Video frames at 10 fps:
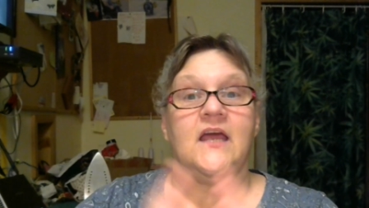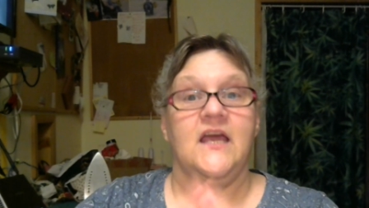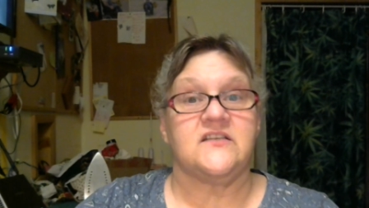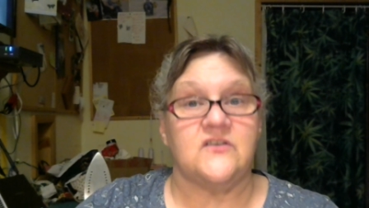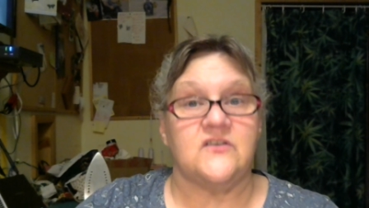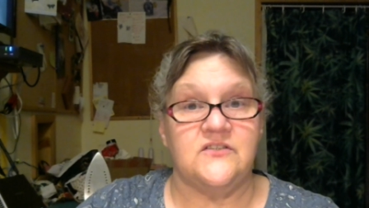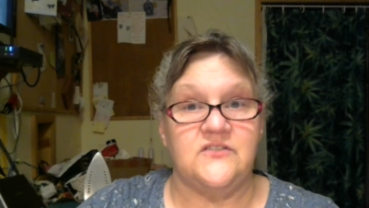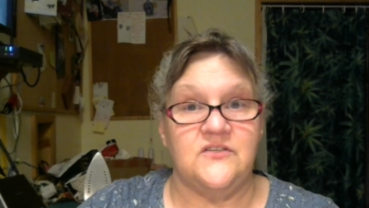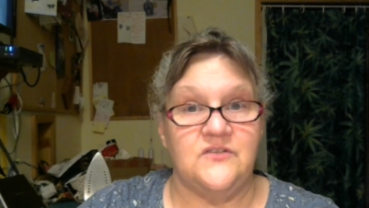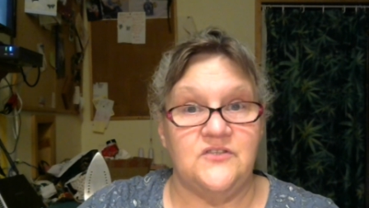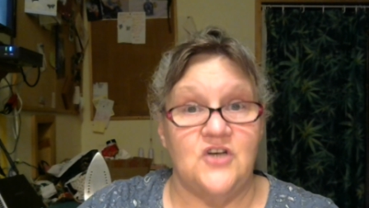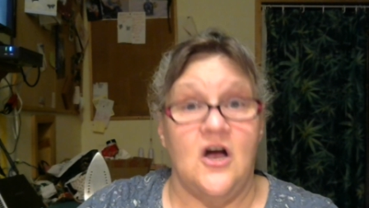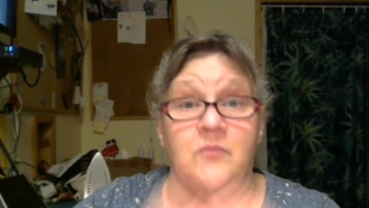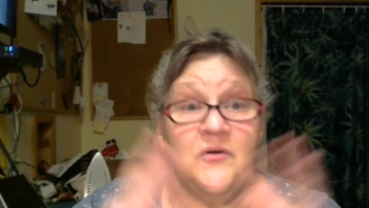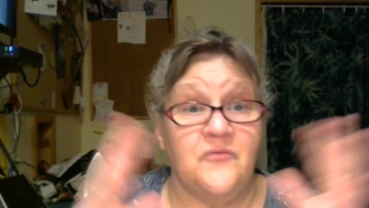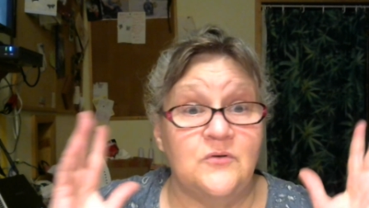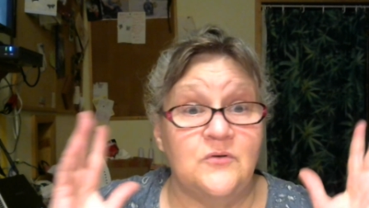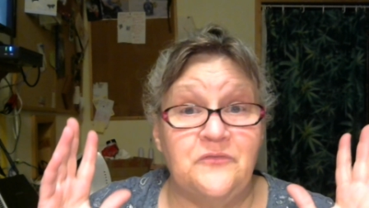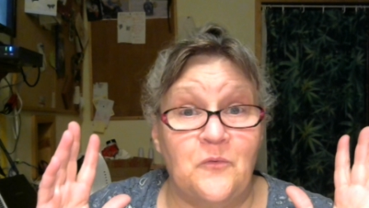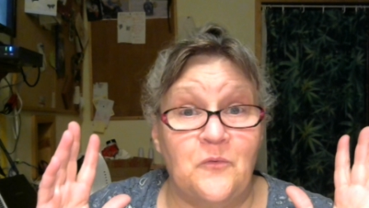it's going to do the job, if only
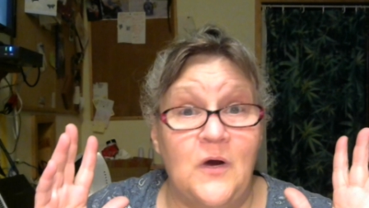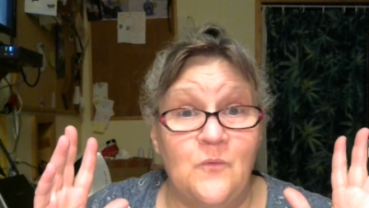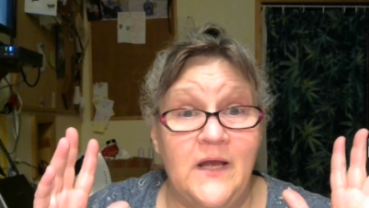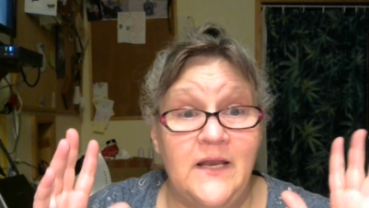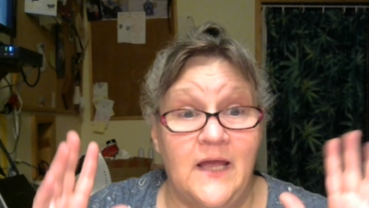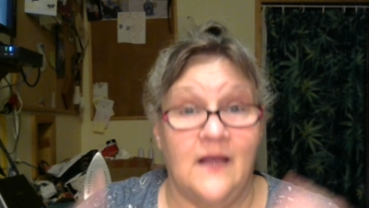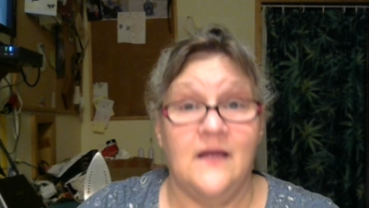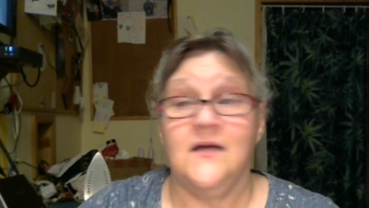for one wedding.